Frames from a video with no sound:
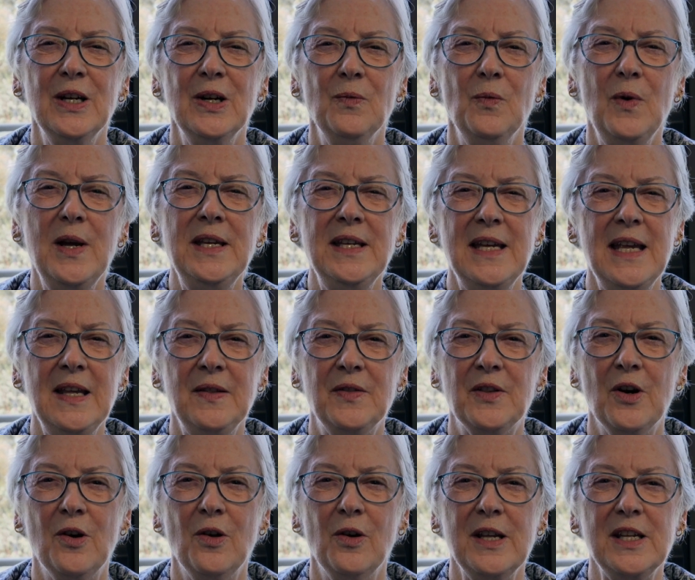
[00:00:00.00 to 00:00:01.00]
We need
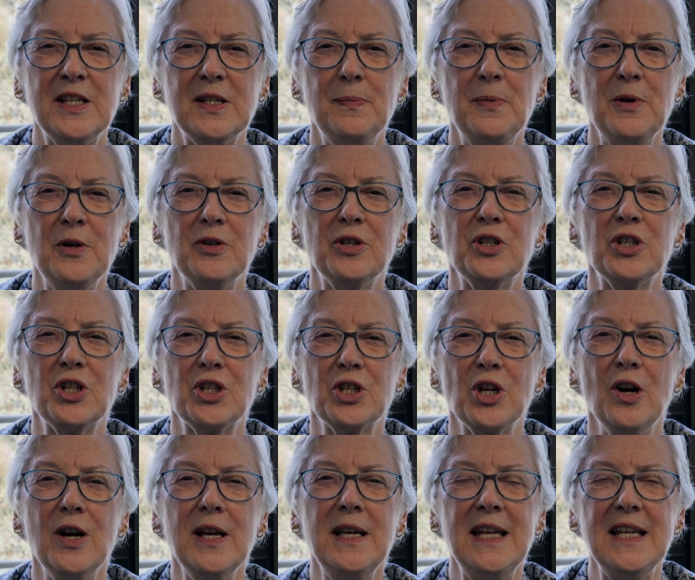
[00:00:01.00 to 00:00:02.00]
the Holy Spirit to
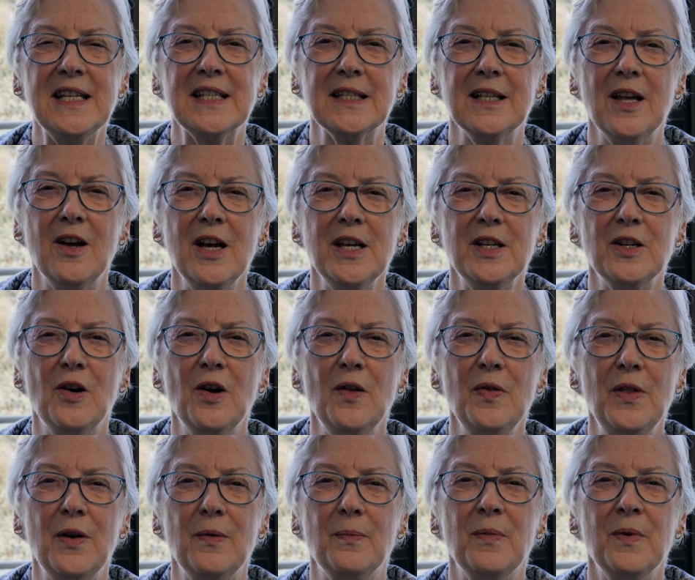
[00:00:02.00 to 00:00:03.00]
shine His light
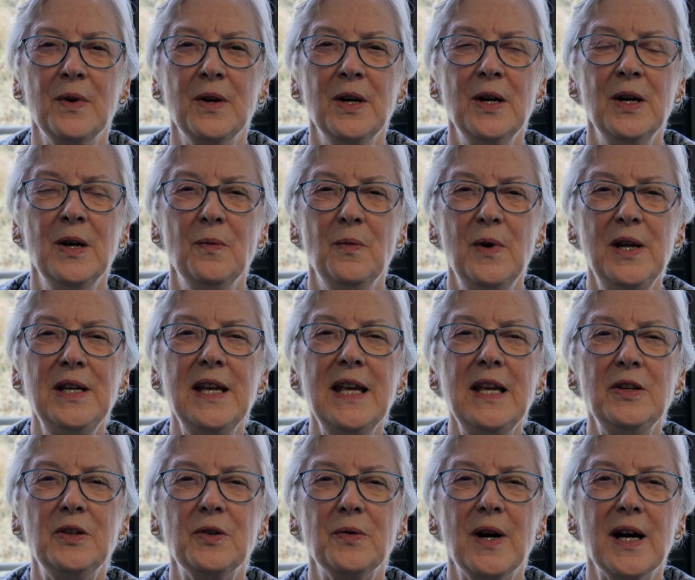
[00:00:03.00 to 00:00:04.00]
on them. We
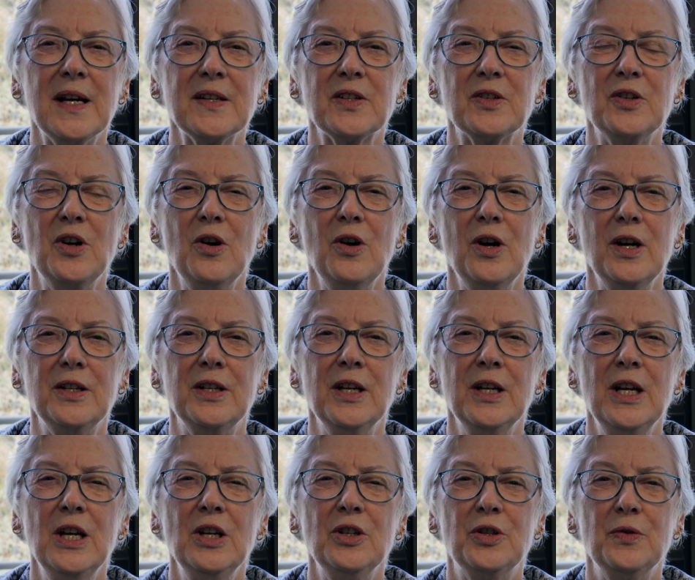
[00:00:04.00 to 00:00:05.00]
need to ask God
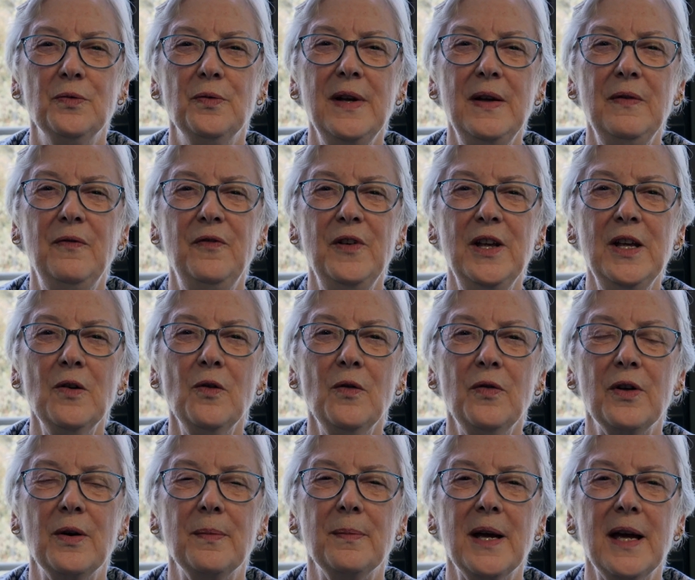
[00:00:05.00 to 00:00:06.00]
to reveal
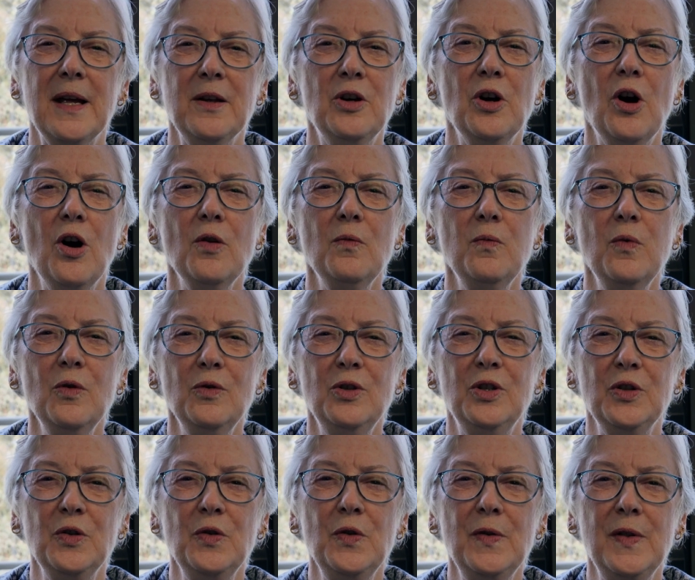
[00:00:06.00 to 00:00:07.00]
them, and God will
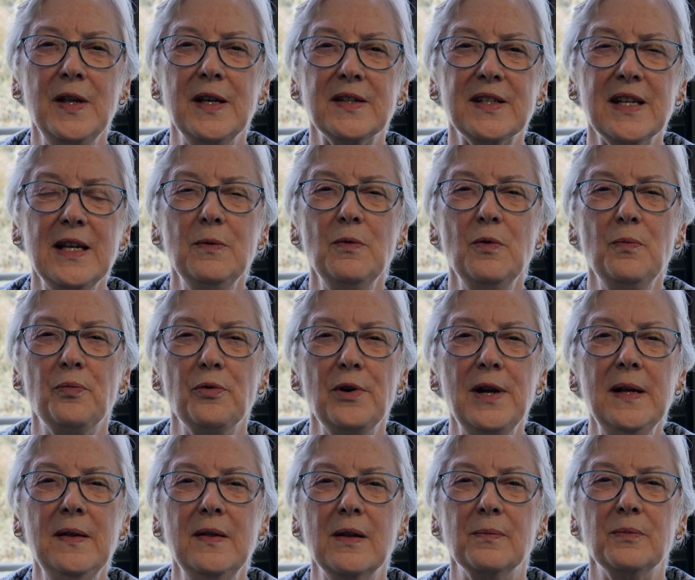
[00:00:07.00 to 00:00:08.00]
do this. He will
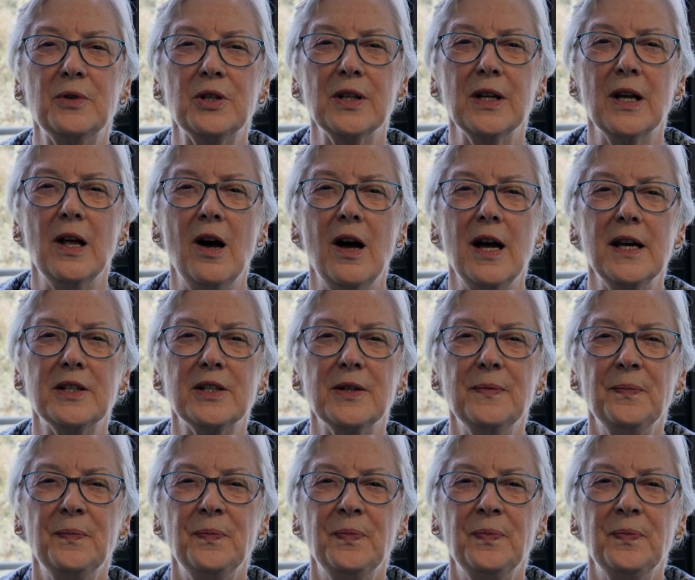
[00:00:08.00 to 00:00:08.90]
bring them to light.